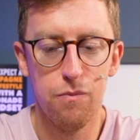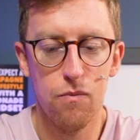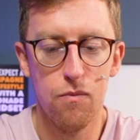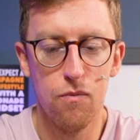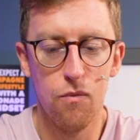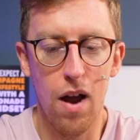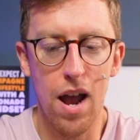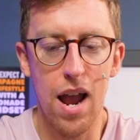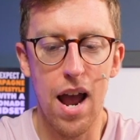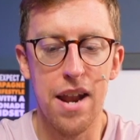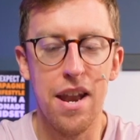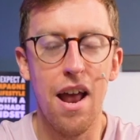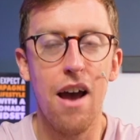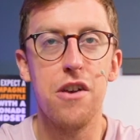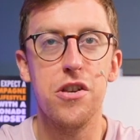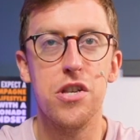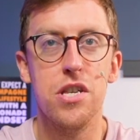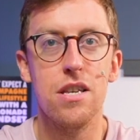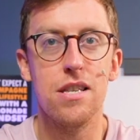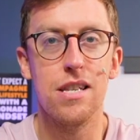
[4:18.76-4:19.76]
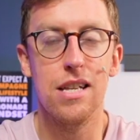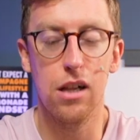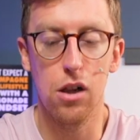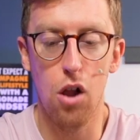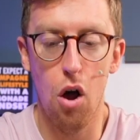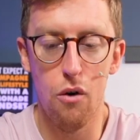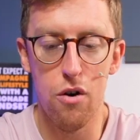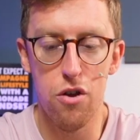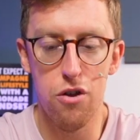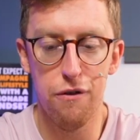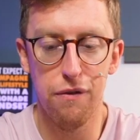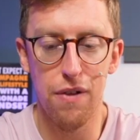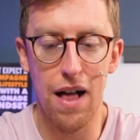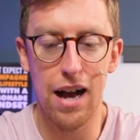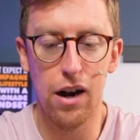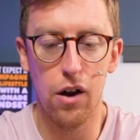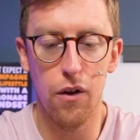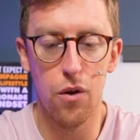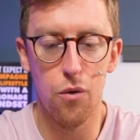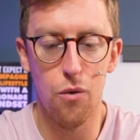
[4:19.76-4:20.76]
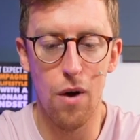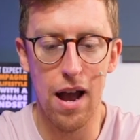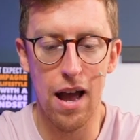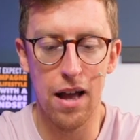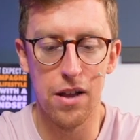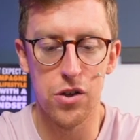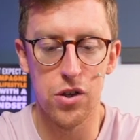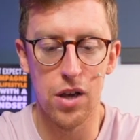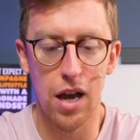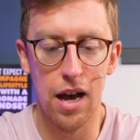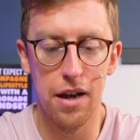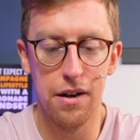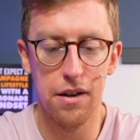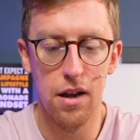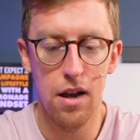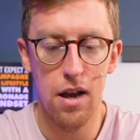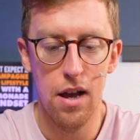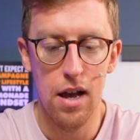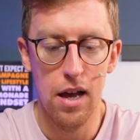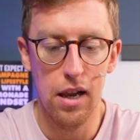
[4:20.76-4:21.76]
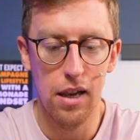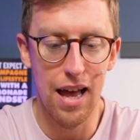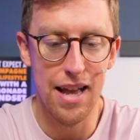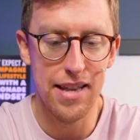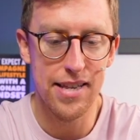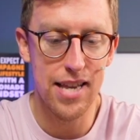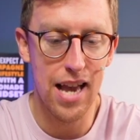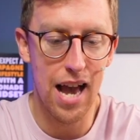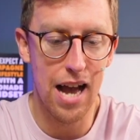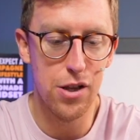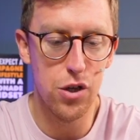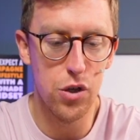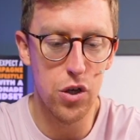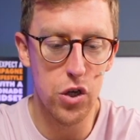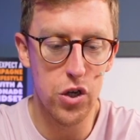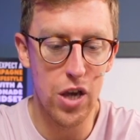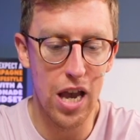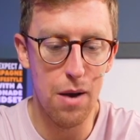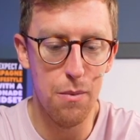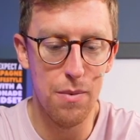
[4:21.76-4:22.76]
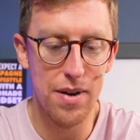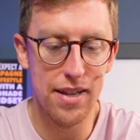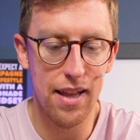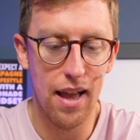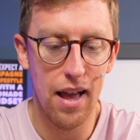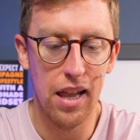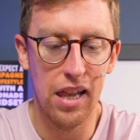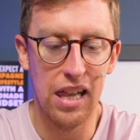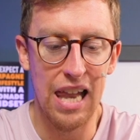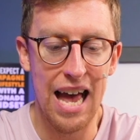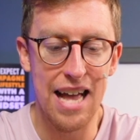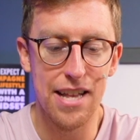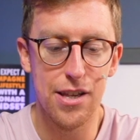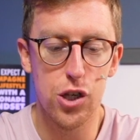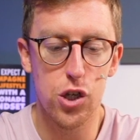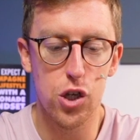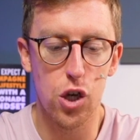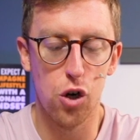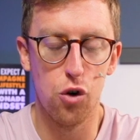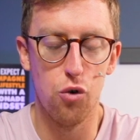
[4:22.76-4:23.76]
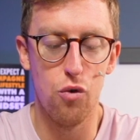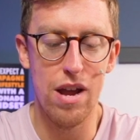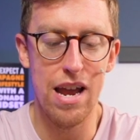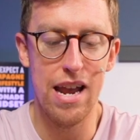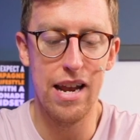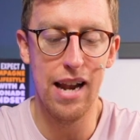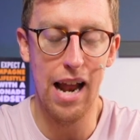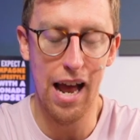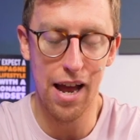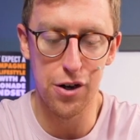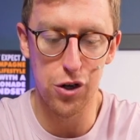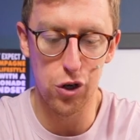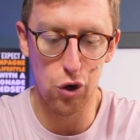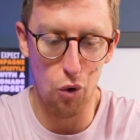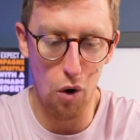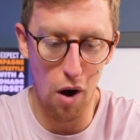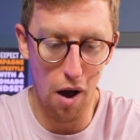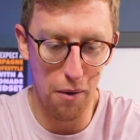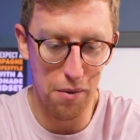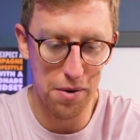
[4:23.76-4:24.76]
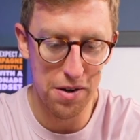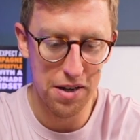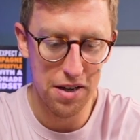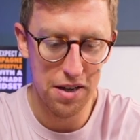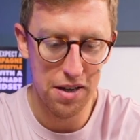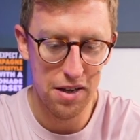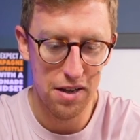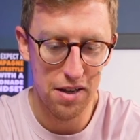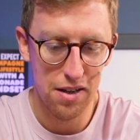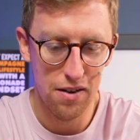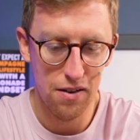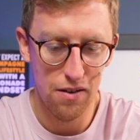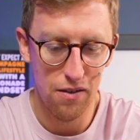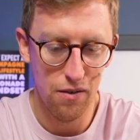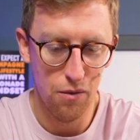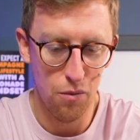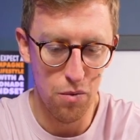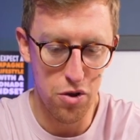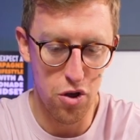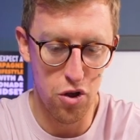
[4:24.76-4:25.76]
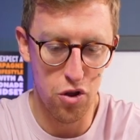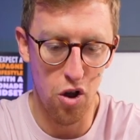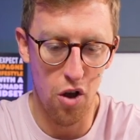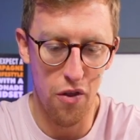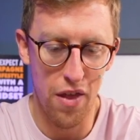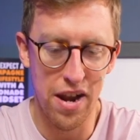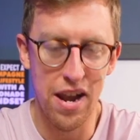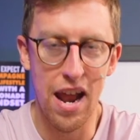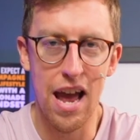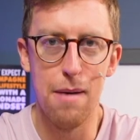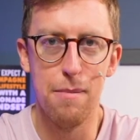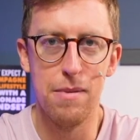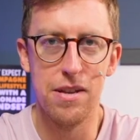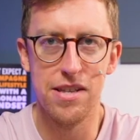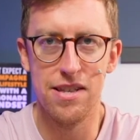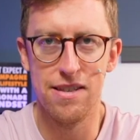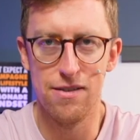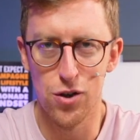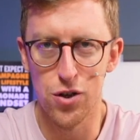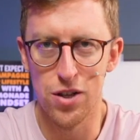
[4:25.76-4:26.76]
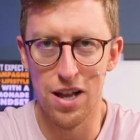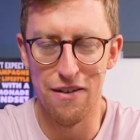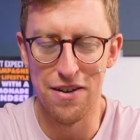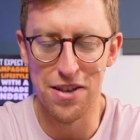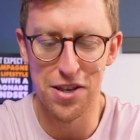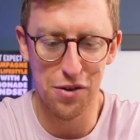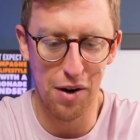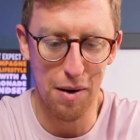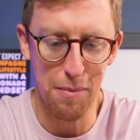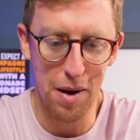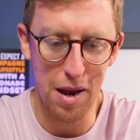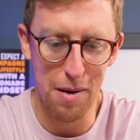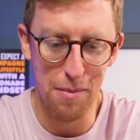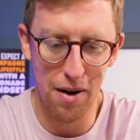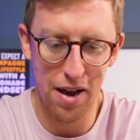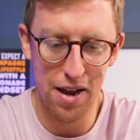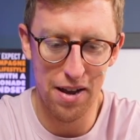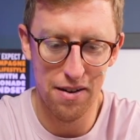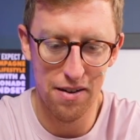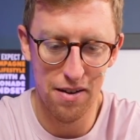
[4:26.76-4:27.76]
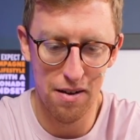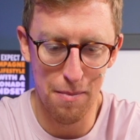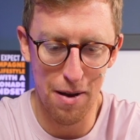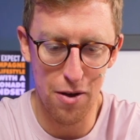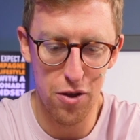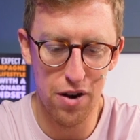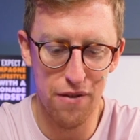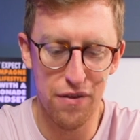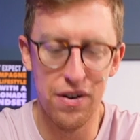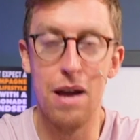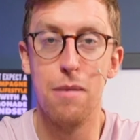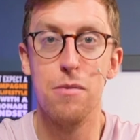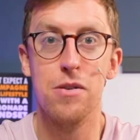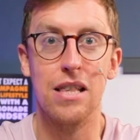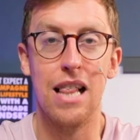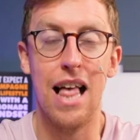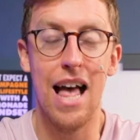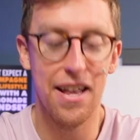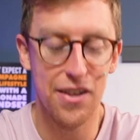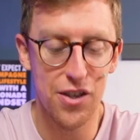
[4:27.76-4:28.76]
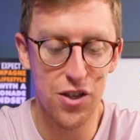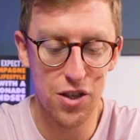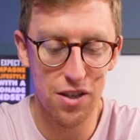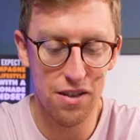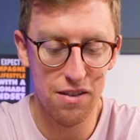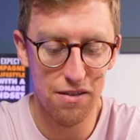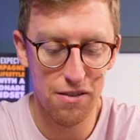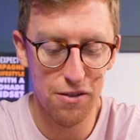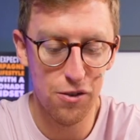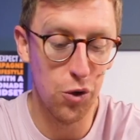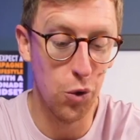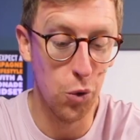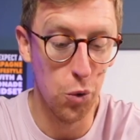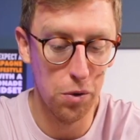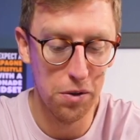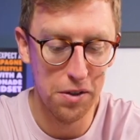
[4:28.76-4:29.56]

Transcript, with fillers: Right, and now you see there's a little orange flag on the right-hand side. Let's say I do the same with Let's Green and Grow, which is not their name, it's just their Instagram name, right? Imagine if your name was Let's. Cool.